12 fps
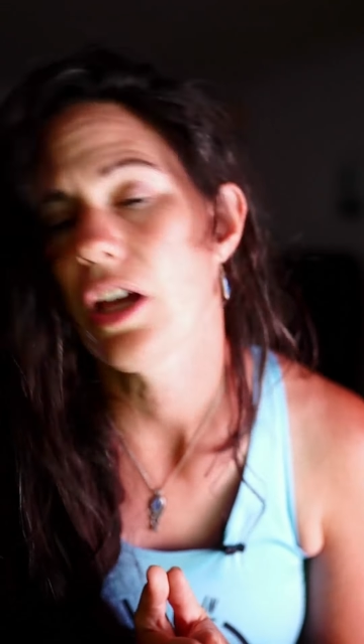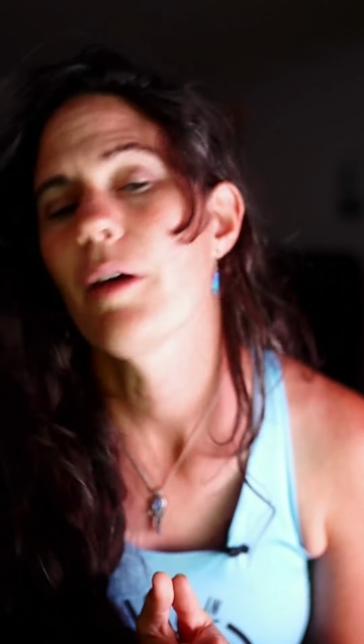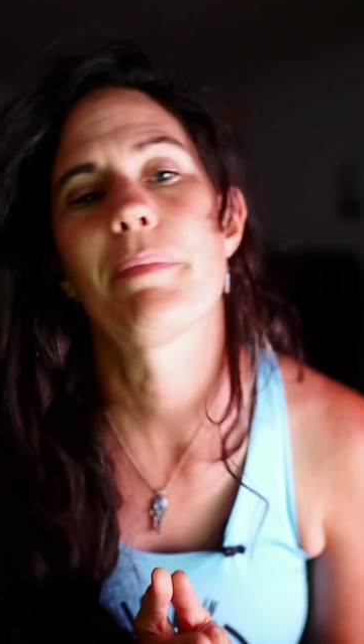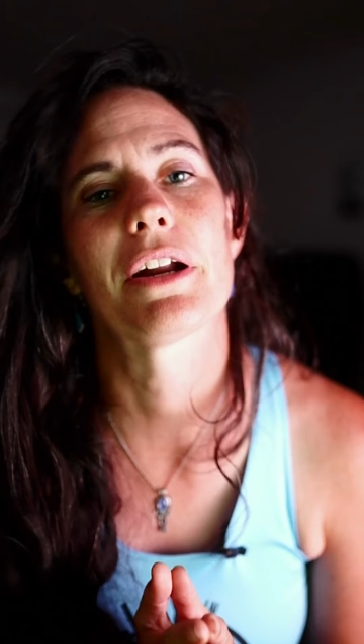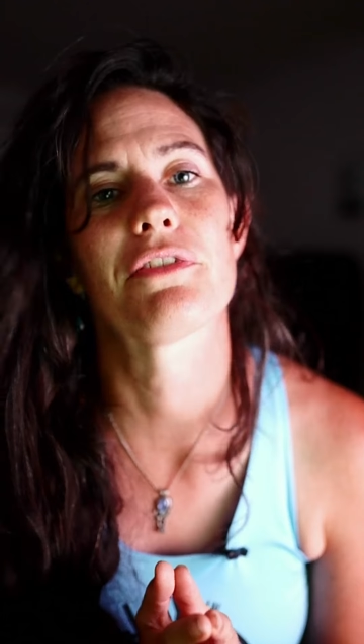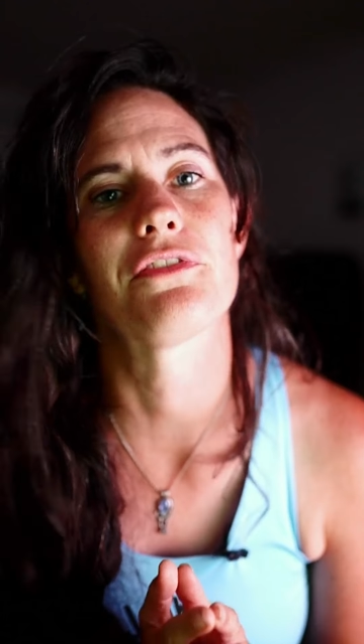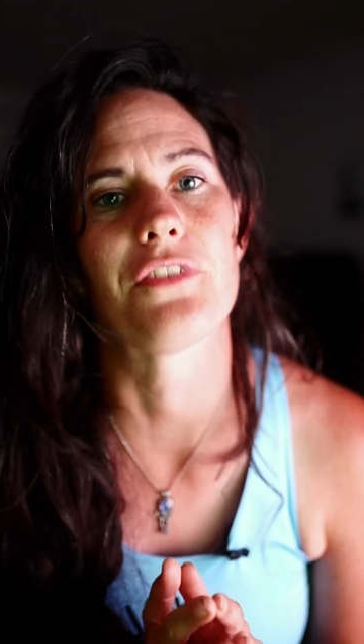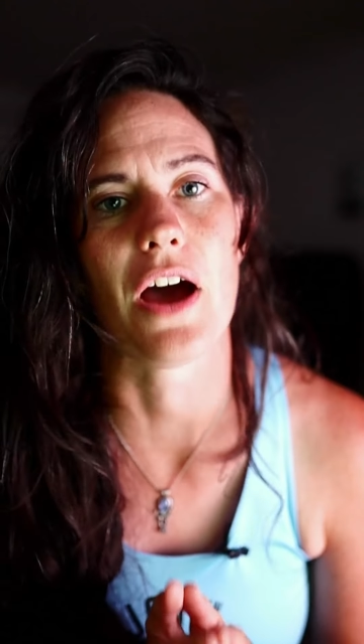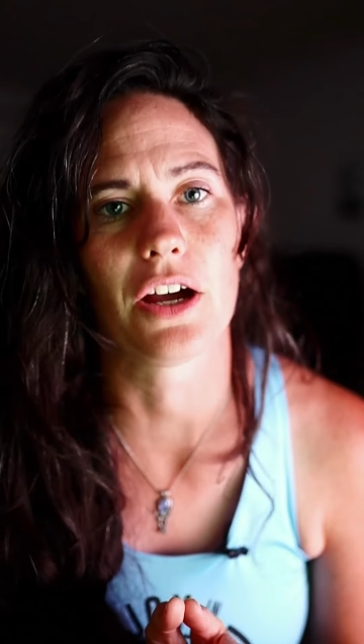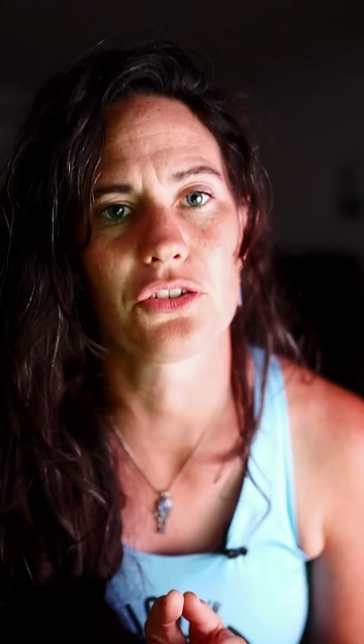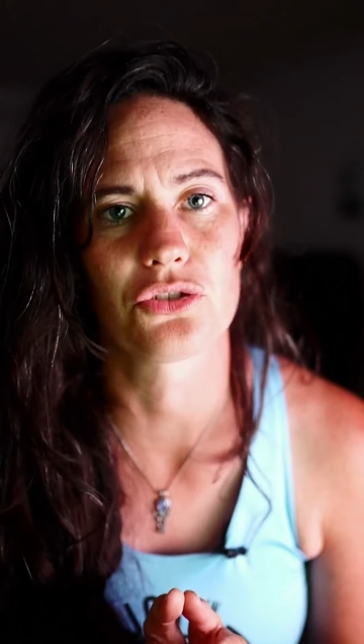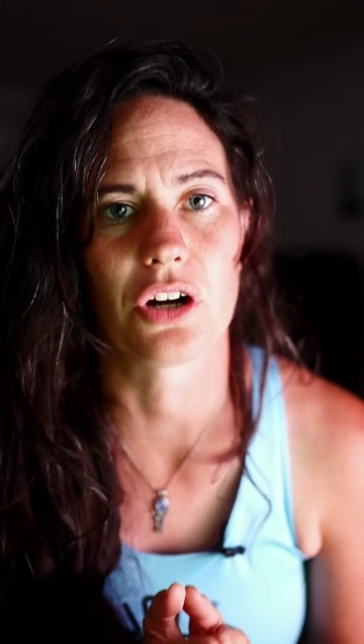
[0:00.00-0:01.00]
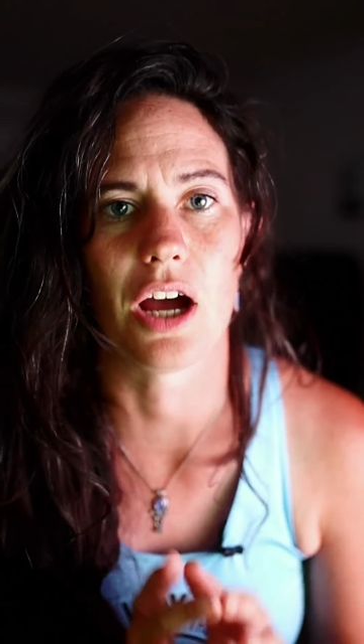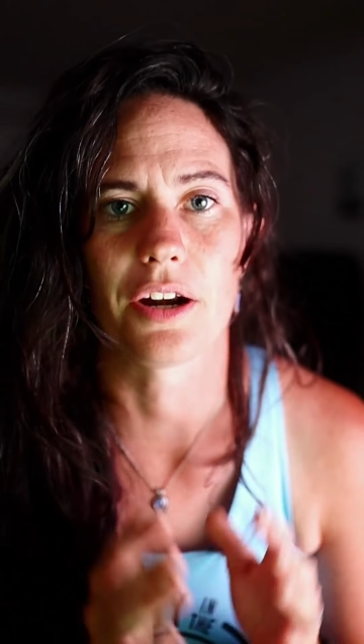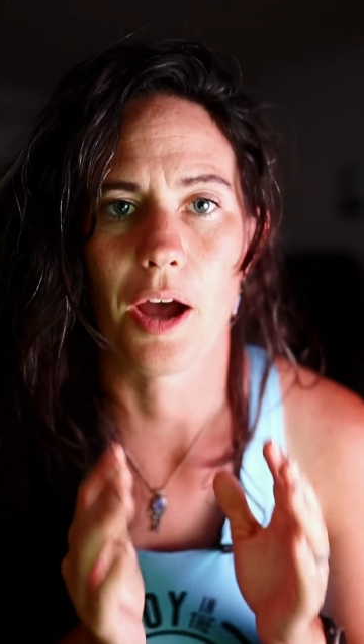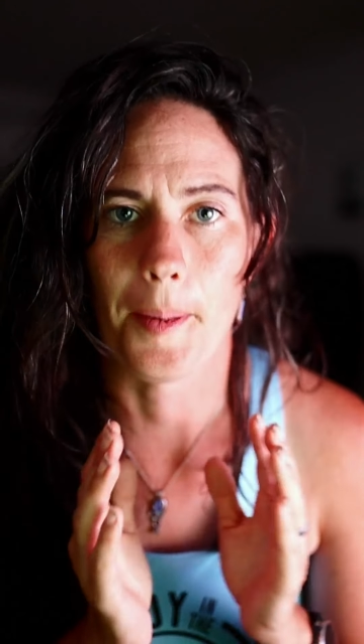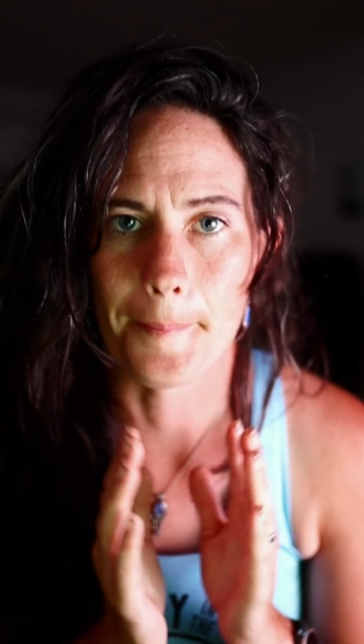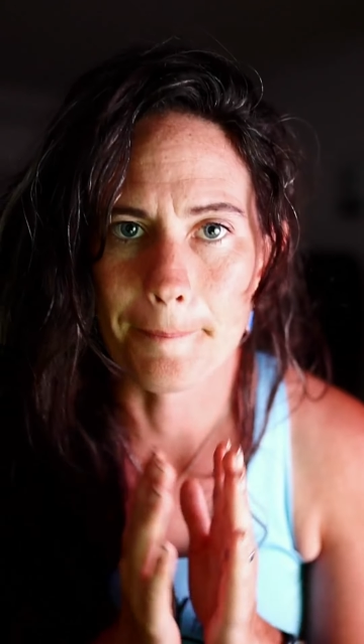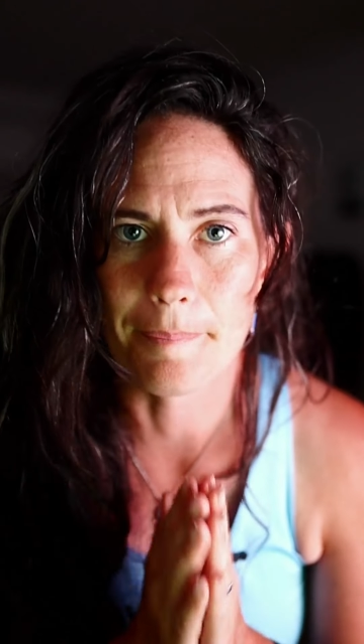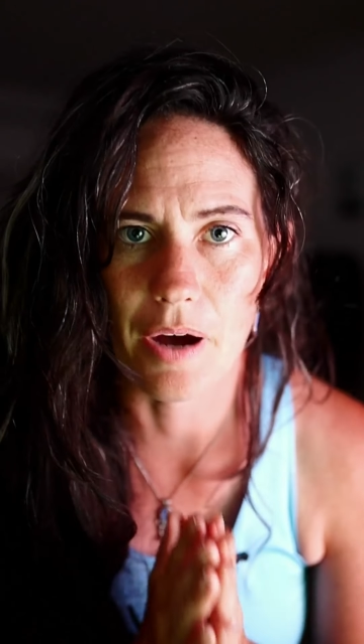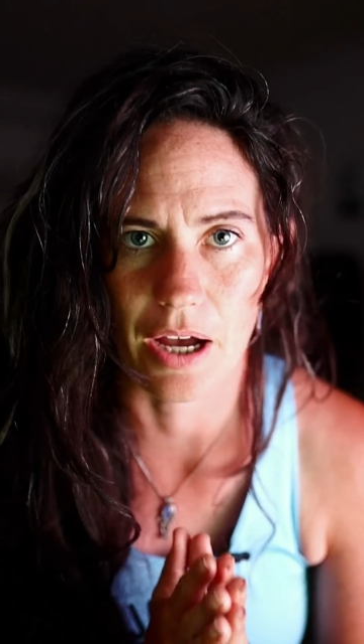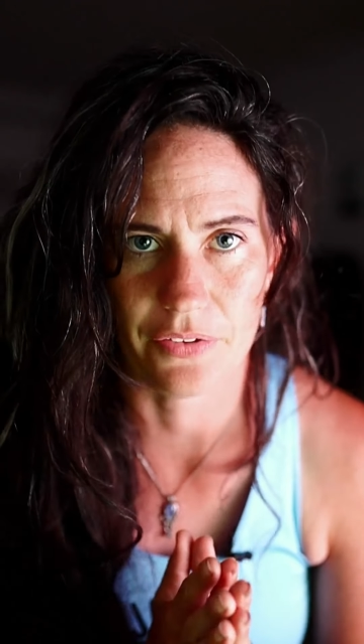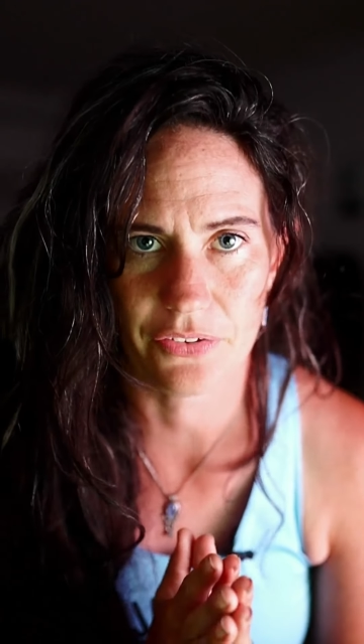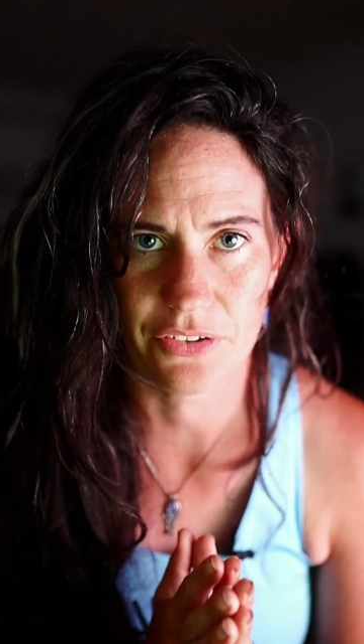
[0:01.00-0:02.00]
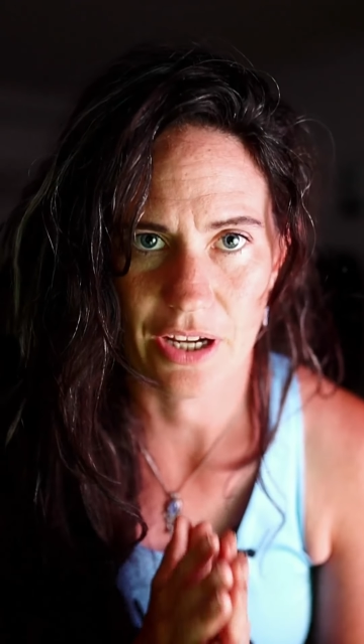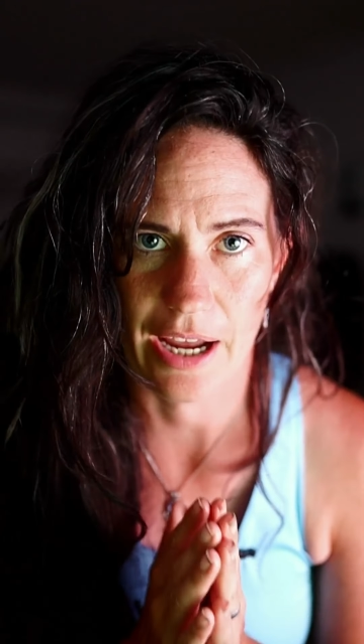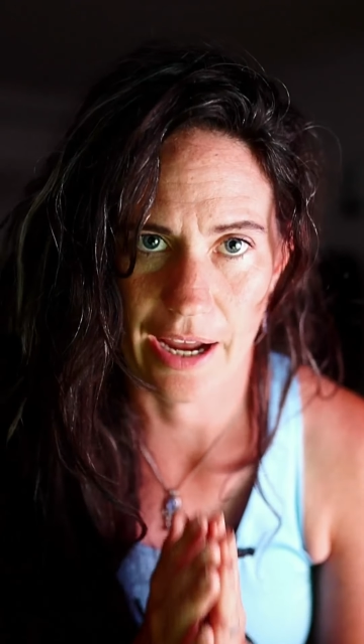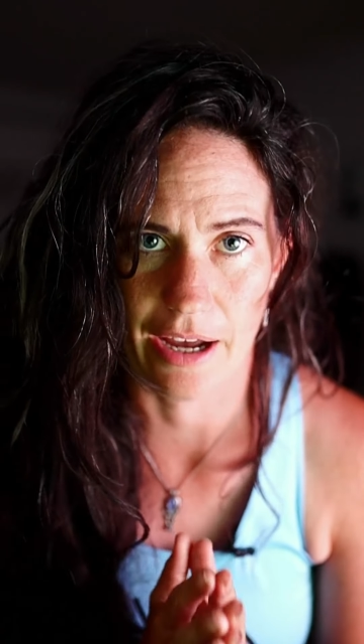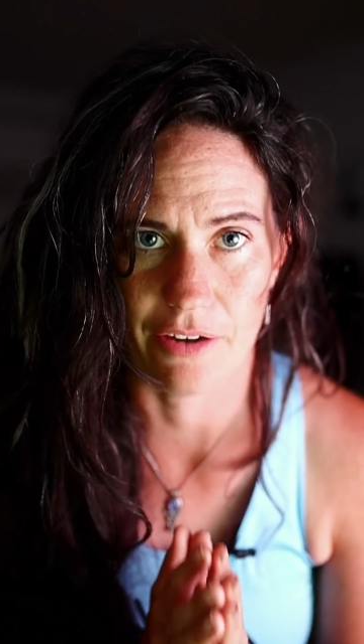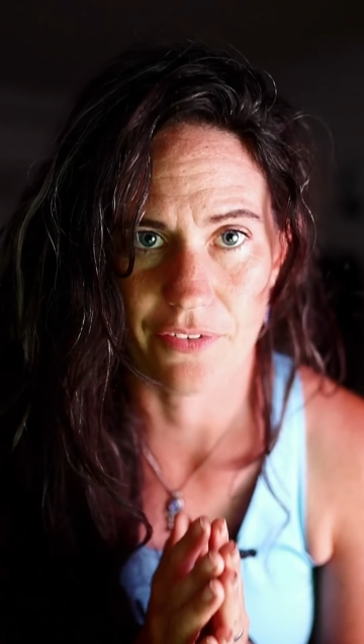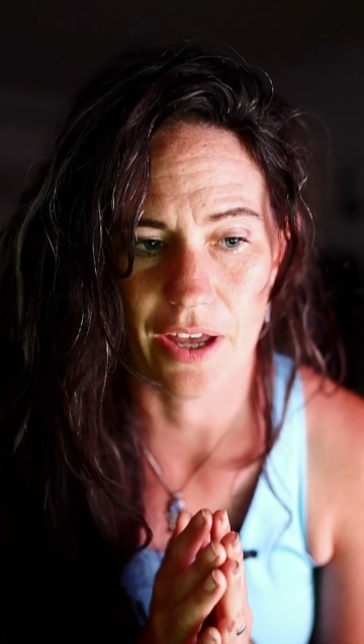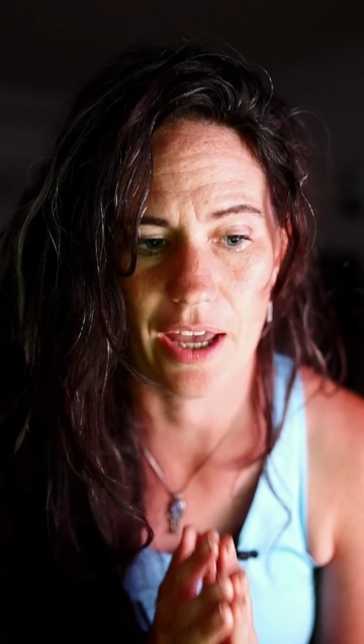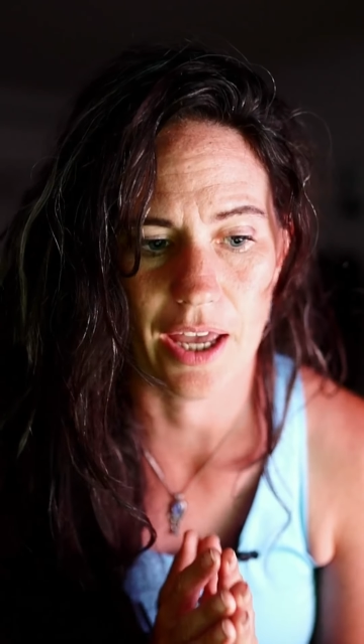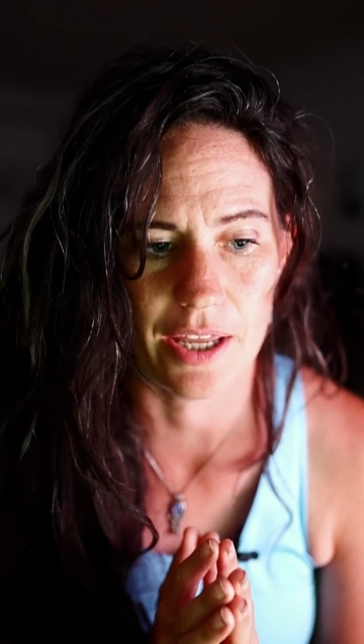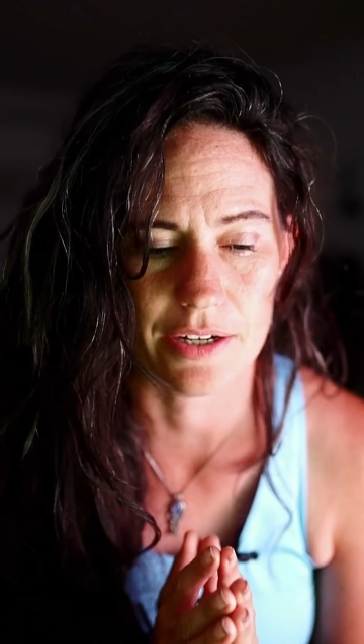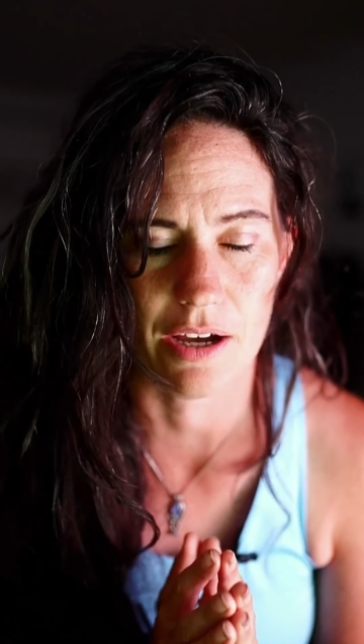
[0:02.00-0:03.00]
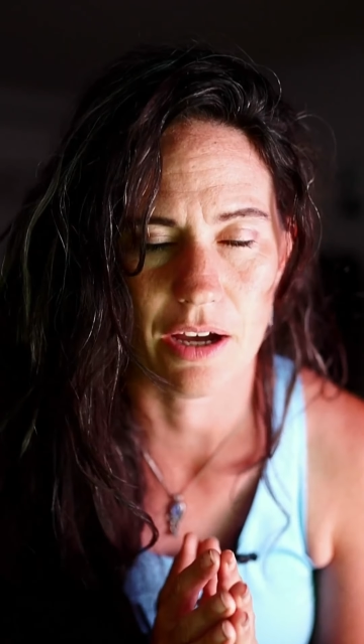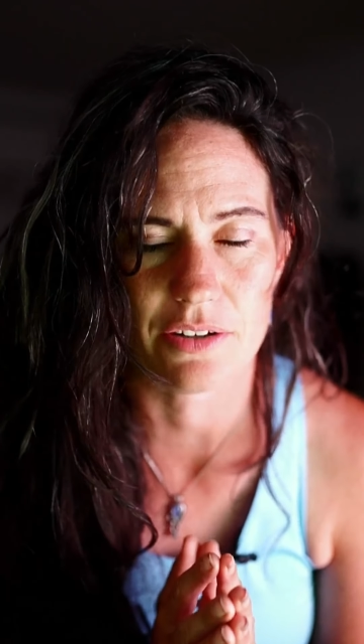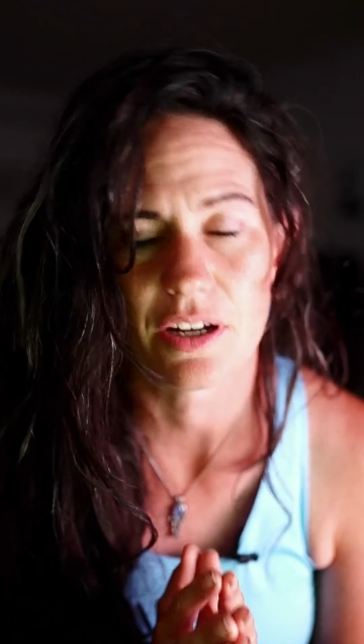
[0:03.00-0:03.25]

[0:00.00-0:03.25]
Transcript: but a foxtrot must have a head nod.